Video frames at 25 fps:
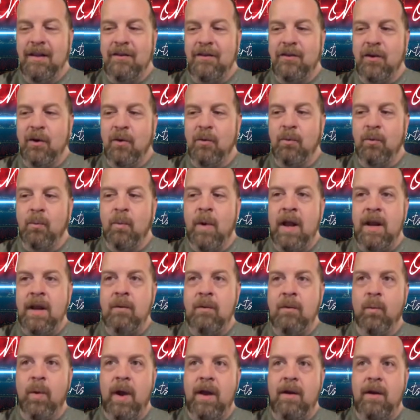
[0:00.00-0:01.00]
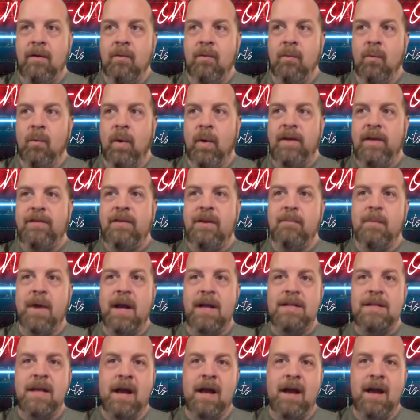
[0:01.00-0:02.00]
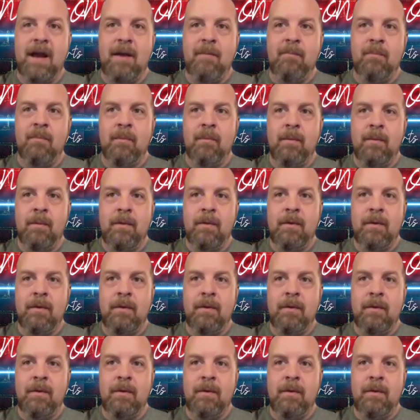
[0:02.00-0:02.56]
when Wasting My Time